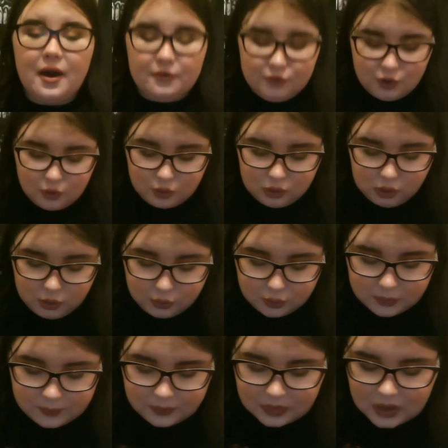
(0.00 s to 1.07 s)
no clue.
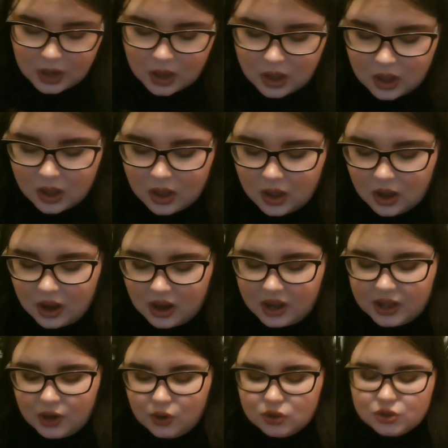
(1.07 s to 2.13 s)

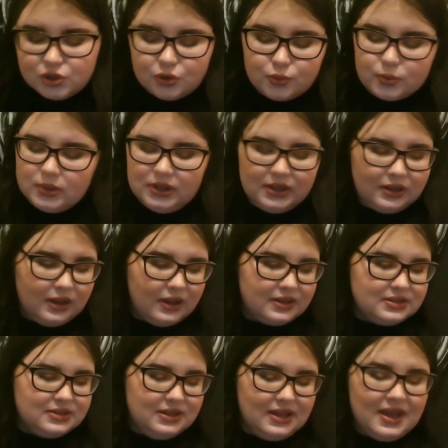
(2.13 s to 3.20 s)
I also really
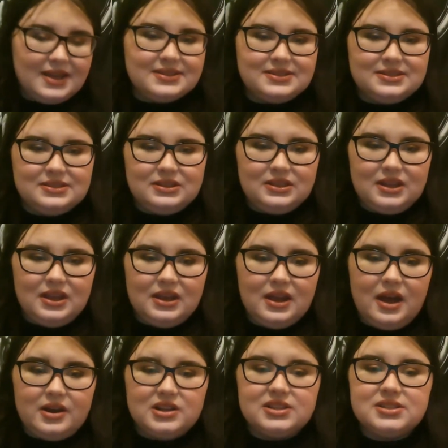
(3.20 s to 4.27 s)
like the
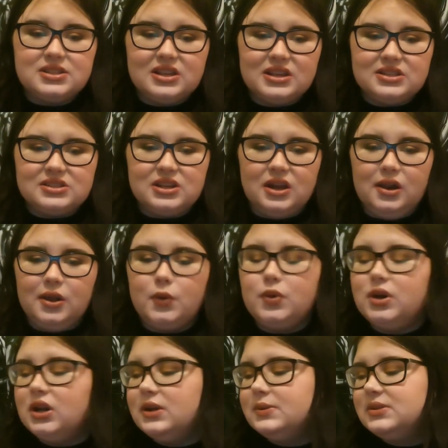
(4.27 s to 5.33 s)
Anastasia
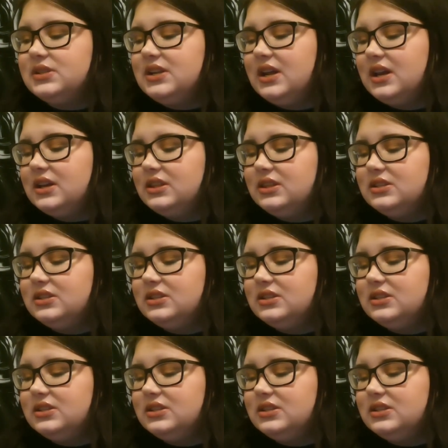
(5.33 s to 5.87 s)
liquid lipstick.